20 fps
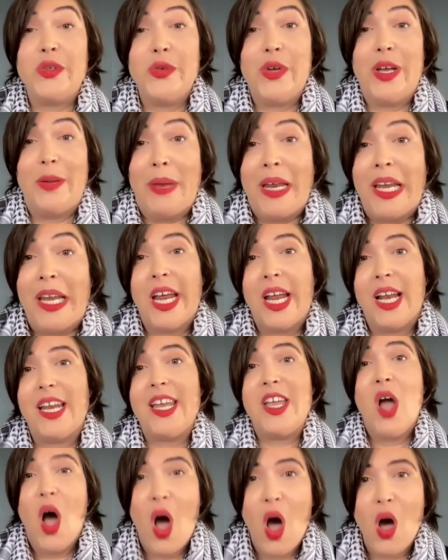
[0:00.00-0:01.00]
to
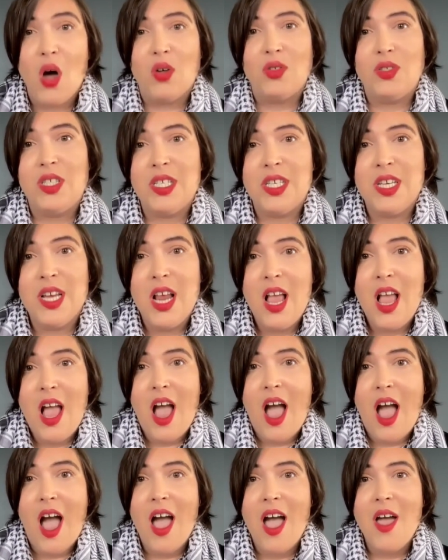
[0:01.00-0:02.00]
immediately halt
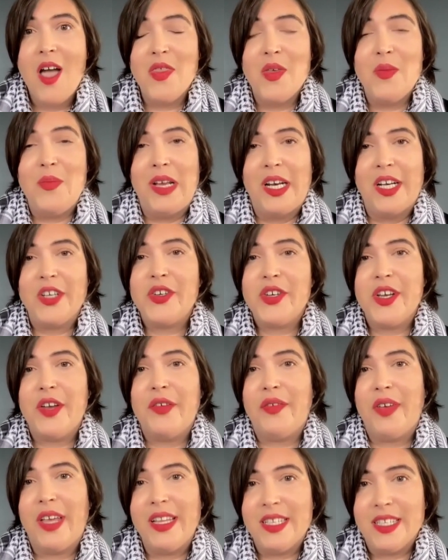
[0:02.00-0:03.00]
the
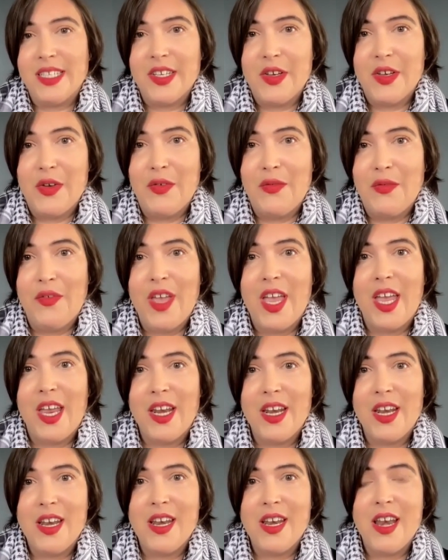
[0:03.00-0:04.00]
military offensive
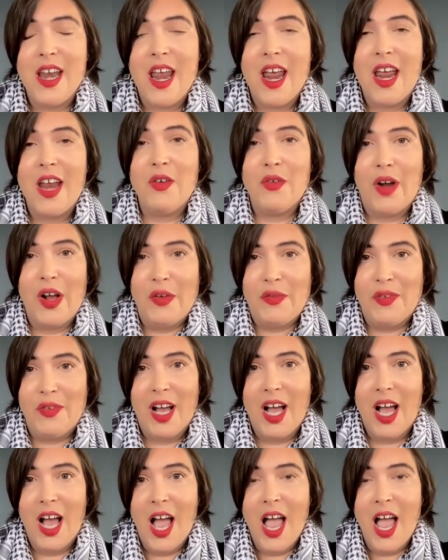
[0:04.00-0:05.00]
in
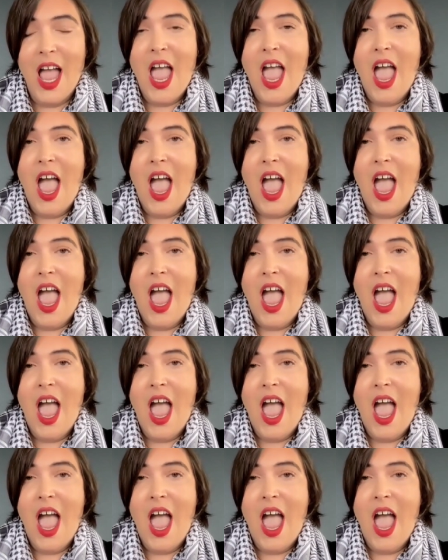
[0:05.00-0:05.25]
Rafah,